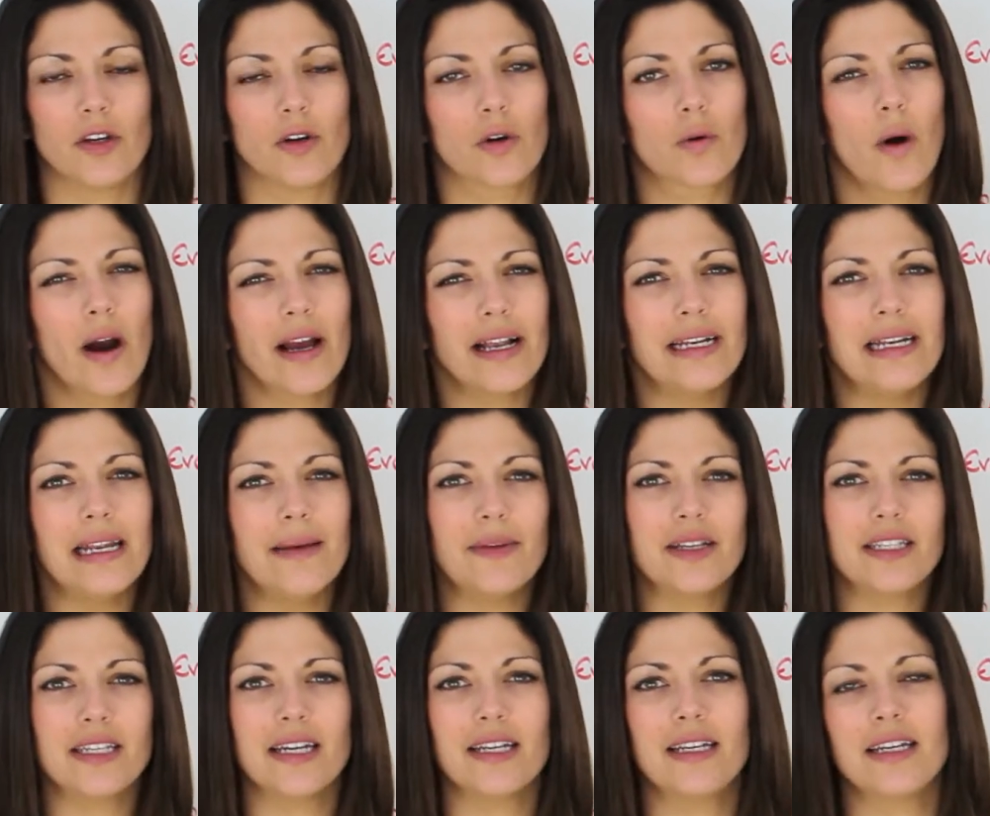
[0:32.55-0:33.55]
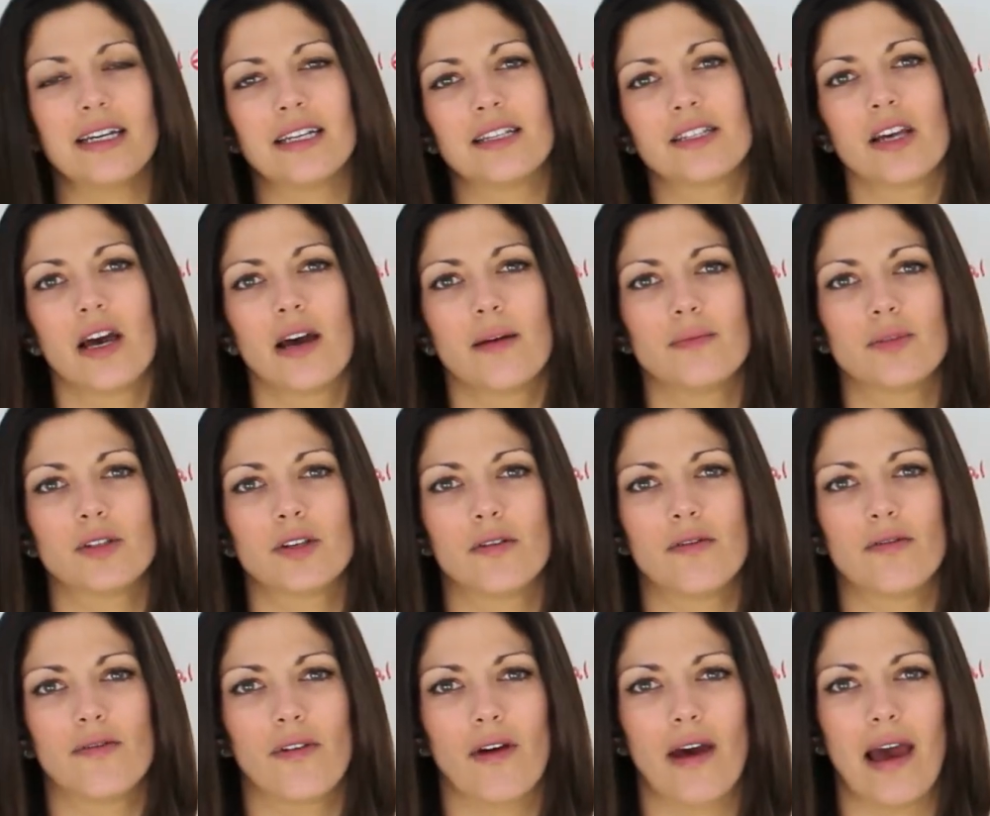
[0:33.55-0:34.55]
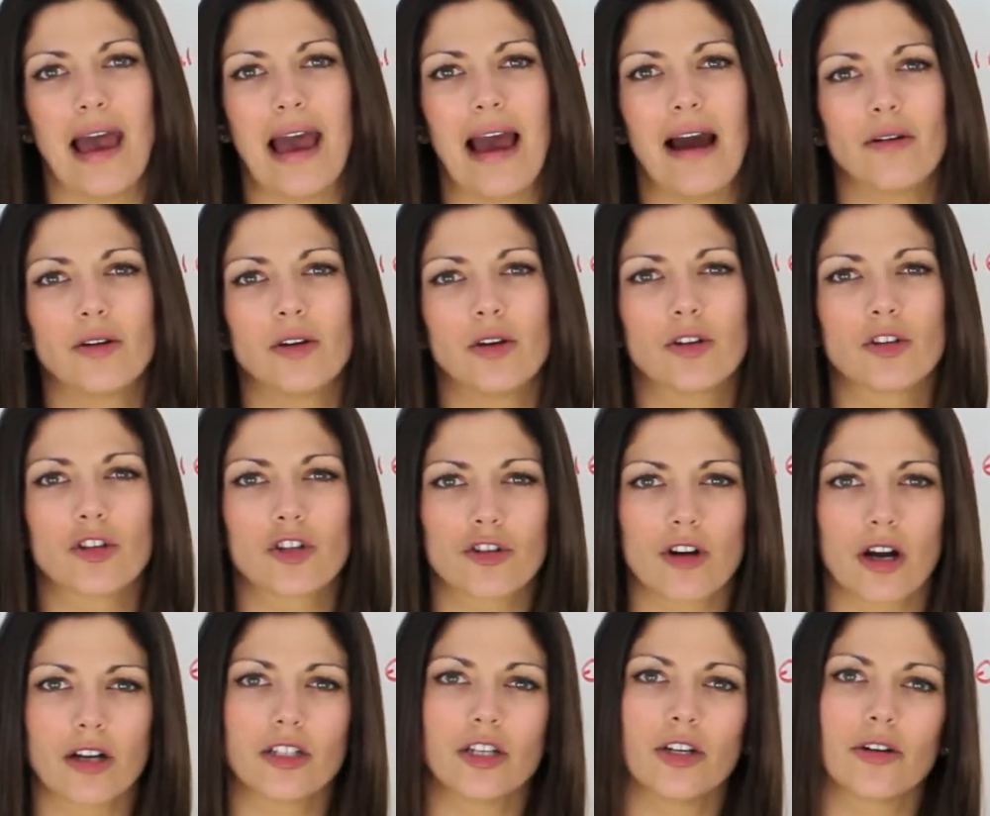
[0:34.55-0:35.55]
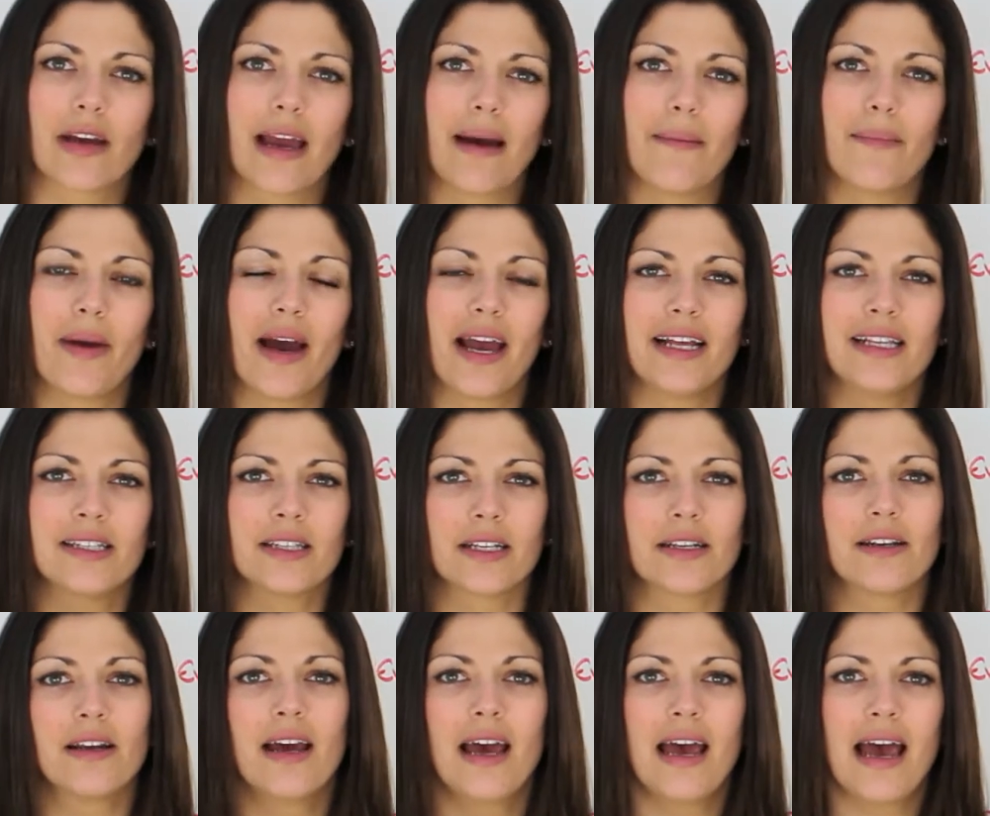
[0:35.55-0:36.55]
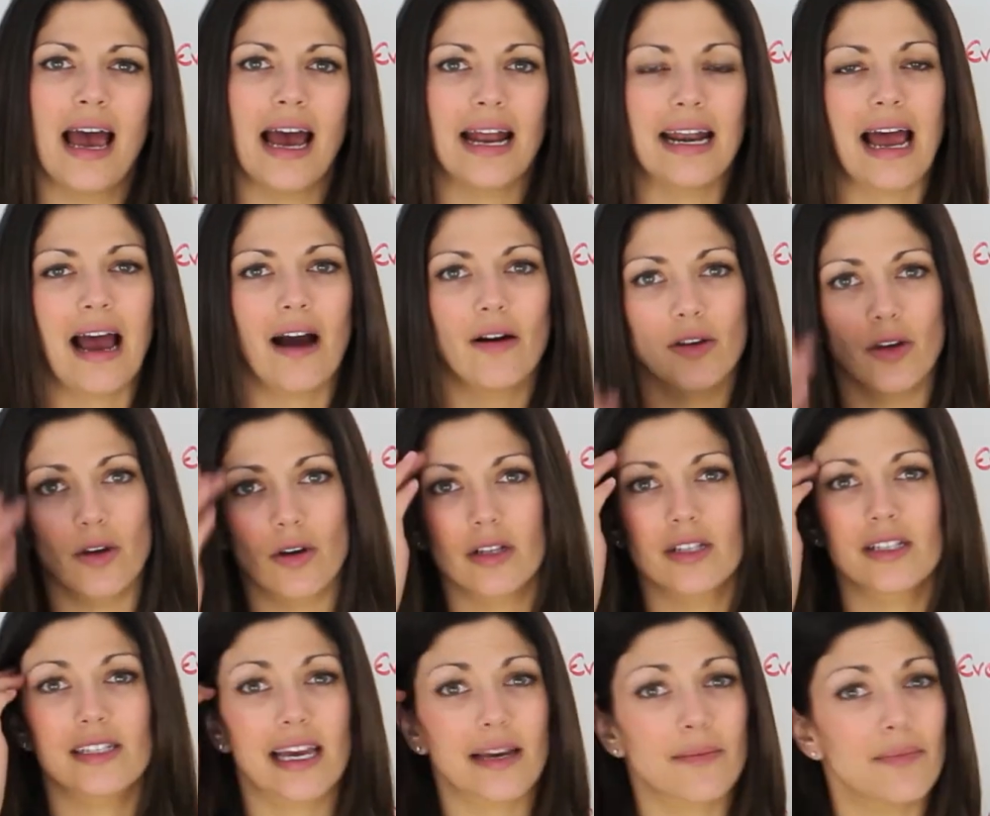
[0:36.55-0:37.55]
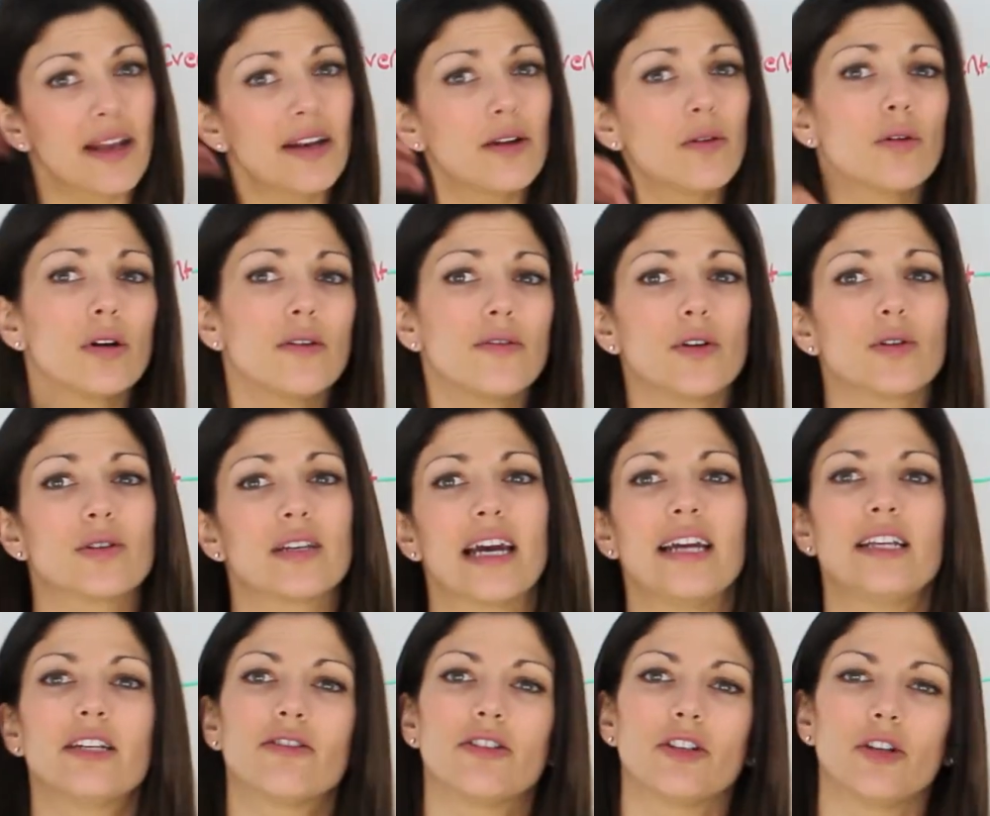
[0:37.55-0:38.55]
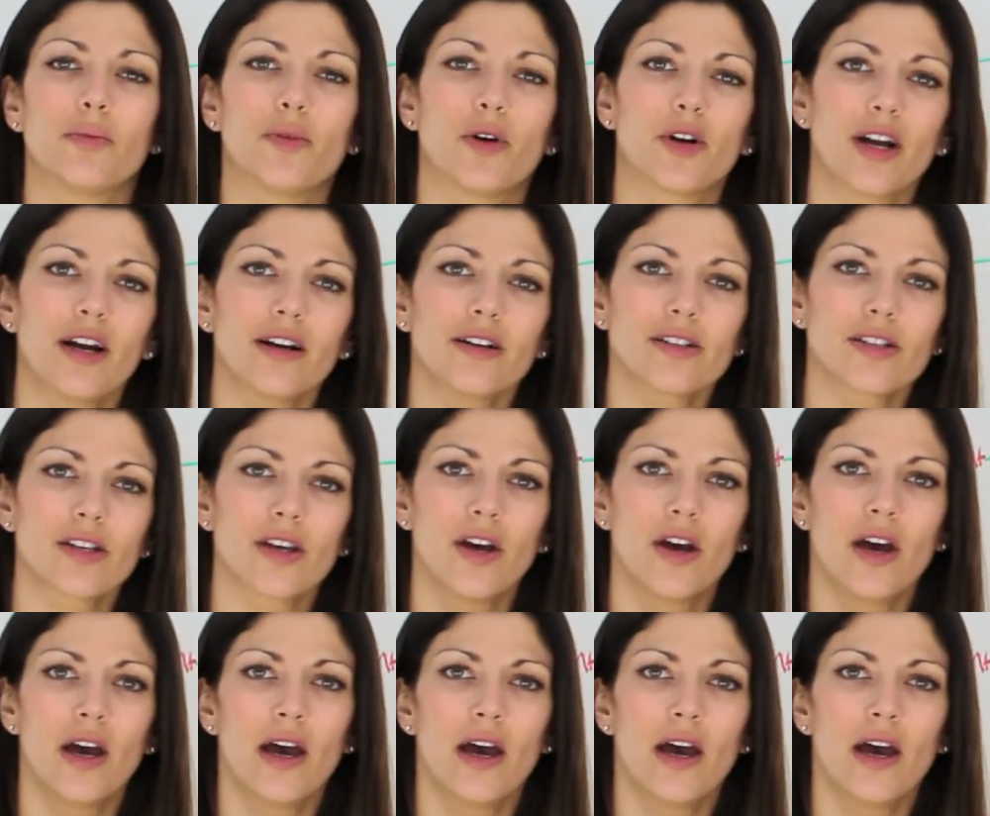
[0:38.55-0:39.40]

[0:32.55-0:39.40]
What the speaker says: you're quite limited in terms of how you can structure your campaigns and how you can segment all of your data and your products.